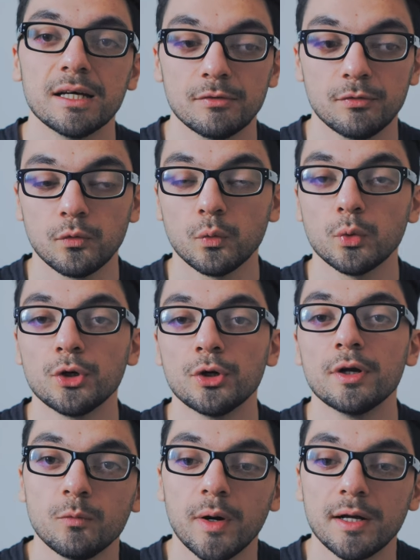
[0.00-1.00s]

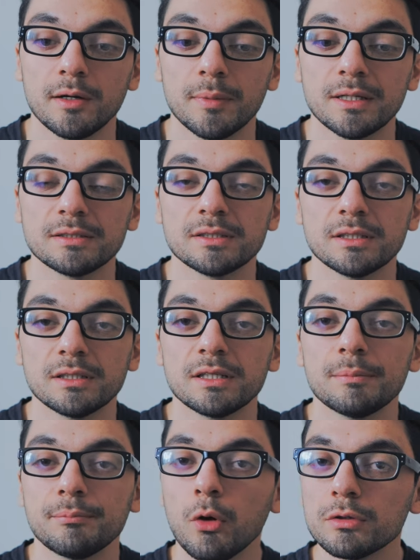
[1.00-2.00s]
for
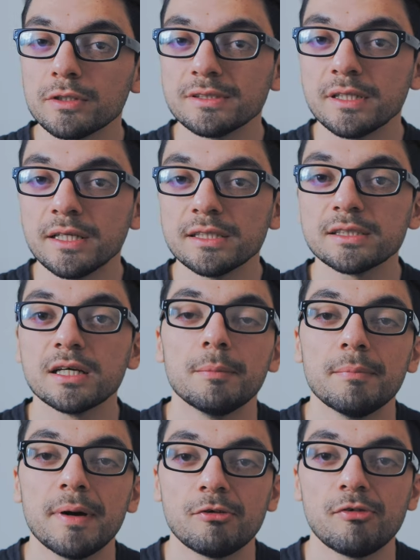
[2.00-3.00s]
environmental policies
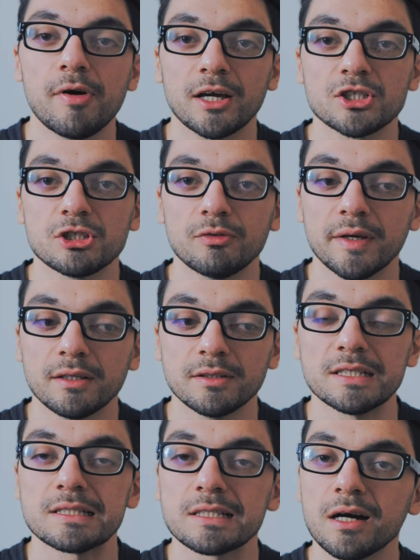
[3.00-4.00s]
manufacturing
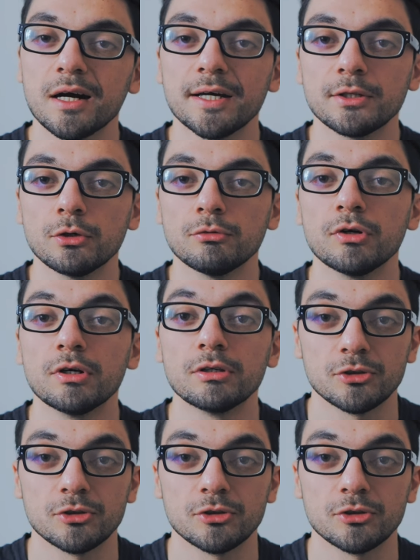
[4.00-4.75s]
this kind of